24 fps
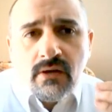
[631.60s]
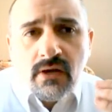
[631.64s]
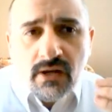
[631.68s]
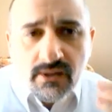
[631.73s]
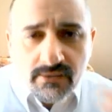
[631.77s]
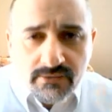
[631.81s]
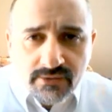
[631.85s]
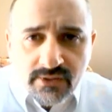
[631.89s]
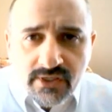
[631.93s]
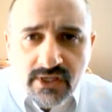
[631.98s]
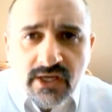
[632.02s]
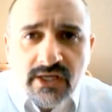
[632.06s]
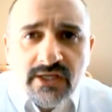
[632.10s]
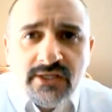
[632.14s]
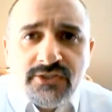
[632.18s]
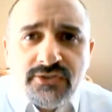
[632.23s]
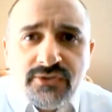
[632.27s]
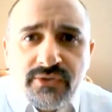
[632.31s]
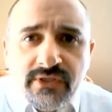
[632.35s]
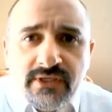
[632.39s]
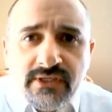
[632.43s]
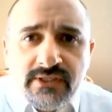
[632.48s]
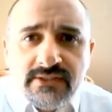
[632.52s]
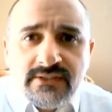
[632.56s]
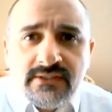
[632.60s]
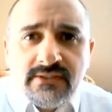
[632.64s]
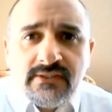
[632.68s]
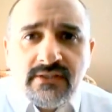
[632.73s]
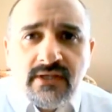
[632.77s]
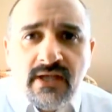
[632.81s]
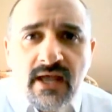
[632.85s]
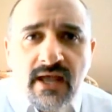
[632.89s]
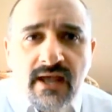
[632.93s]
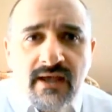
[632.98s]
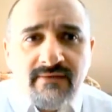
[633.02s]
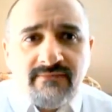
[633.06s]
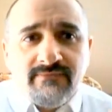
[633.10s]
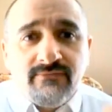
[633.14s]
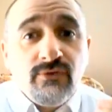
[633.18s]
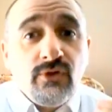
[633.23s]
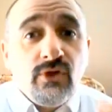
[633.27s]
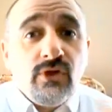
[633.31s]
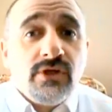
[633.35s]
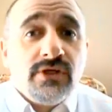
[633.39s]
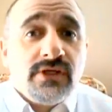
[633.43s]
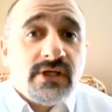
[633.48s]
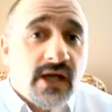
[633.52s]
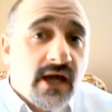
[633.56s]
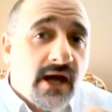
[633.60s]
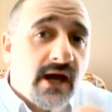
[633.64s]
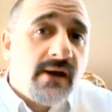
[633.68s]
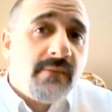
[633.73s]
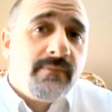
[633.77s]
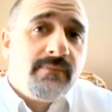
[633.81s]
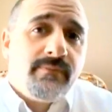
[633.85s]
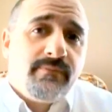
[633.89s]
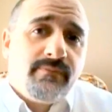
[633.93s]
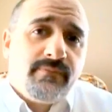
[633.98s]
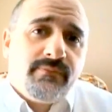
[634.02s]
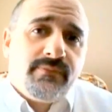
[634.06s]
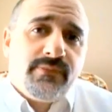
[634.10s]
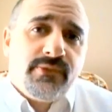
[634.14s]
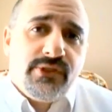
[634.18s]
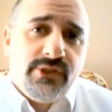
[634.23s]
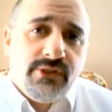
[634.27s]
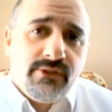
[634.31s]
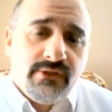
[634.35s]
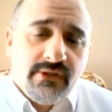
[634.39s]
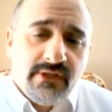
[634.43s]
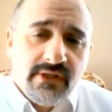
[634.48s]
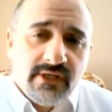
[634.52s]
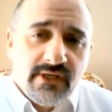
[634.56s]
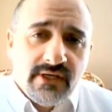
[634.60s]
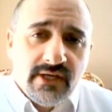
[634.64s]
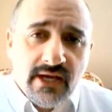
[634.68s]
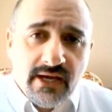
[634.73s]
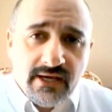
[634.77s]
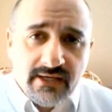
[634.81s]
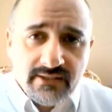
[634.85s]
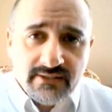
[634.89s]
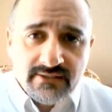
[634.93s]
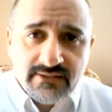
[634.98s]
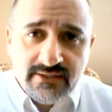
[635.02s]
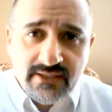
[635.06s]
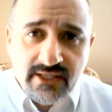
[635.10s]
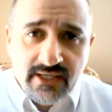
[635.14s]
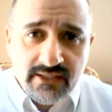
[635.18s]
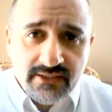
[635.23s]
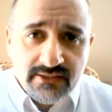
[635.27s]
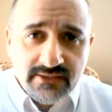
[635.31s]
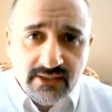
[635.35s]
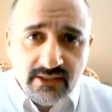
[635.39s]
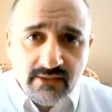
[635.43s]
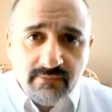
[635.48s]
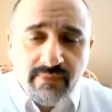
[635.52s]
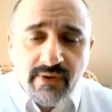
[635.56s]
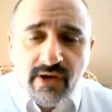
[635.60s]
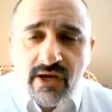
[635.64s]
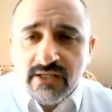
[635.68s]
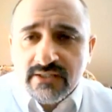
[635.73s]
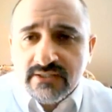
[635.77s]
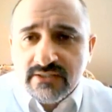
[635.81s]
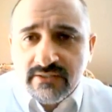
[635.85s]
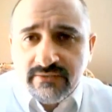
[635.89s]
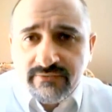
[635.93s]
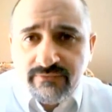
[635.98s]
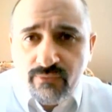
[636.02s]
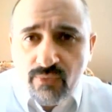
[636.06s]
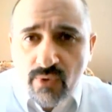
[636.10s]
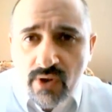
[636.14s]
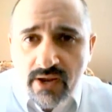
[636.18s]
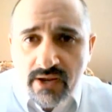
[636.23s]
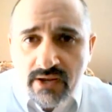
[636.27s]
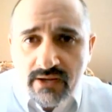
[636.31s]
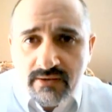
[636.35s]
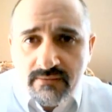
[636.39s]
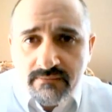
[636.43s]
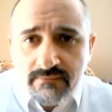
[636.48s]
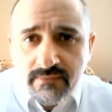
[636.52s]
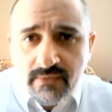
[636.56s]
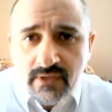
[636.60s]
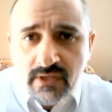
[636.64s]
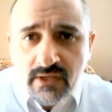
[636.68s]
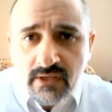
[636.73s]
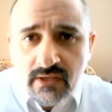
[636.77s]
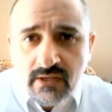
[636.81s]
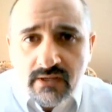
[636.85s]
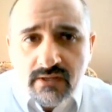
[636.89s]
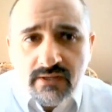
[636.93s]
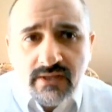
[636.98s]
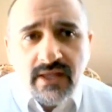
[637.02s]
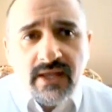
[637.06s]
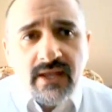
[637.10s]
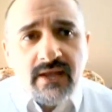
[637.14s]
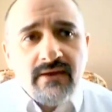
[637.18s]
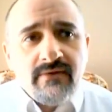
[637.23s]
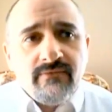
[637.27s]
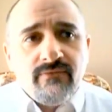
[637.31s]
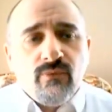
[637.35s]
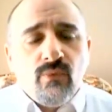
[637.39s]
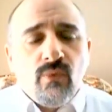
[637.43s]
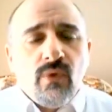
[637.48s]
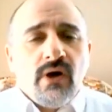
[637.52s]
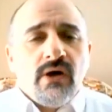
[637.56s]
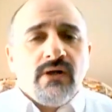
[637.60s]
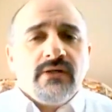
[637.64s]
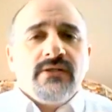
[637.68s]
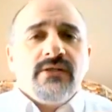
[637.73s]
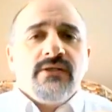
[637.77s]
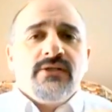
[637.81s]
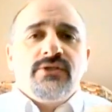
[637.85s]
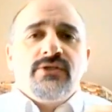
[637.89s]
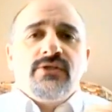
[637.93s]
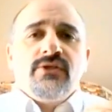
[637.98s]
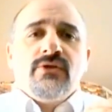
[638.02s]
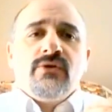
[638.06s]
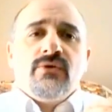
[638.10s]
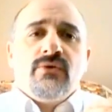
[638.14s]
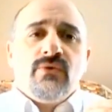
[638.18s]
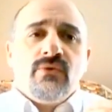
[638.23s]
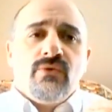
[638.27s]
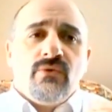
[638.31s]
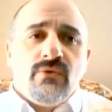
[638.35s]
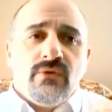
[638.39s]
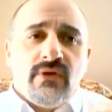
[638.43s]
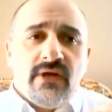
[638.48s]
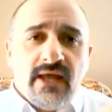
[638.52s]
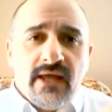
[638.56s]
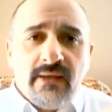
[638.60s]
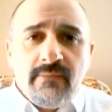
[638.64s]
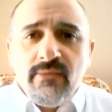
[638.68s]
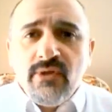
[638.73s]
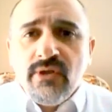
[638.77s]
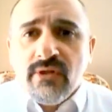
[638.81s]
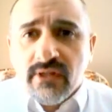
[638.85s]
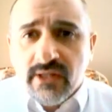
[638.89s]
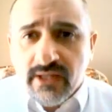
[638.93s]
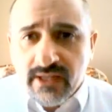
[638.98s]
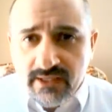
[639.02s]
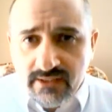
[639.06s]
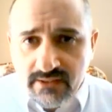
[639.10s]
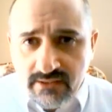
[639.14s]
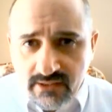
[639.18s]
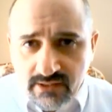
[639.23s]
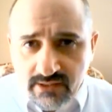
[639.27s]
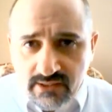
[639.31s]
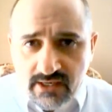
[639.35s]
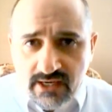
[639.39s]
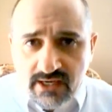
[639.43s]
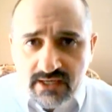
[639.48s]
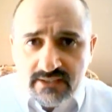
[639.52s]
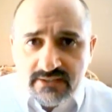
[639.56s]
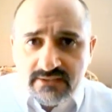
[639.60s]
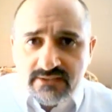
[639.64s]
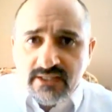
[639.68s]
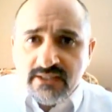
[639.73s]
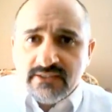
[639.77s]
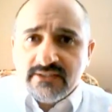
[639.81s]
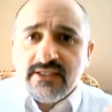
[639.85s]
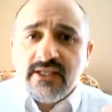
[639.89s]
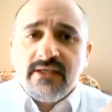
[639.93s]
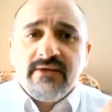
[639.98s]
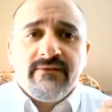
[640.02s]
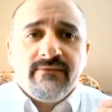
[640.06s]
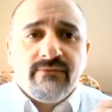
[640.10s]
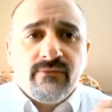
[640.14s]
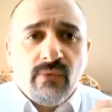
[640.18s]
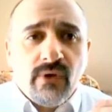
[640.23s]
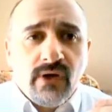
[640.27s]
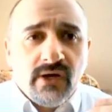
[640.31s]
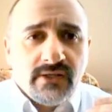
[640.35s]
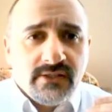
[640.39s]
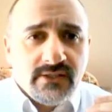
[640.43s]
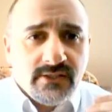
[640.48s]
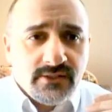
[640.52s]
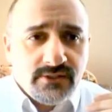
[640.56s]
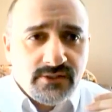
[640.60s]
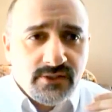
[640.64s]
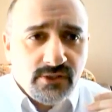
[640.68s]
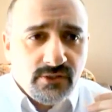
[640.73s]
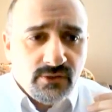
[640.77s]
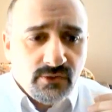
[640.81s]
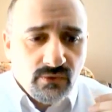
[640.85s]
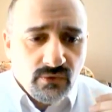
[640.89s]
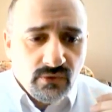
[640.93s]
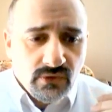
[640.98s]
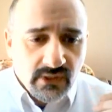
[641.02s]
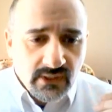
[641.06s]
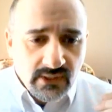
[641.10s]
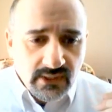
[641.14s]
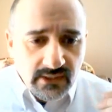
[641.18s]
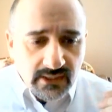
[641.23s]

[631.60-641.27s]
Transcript: other countries have looked up to the United States in a positive way. They have wanted to emulate the United States. They have wanted to,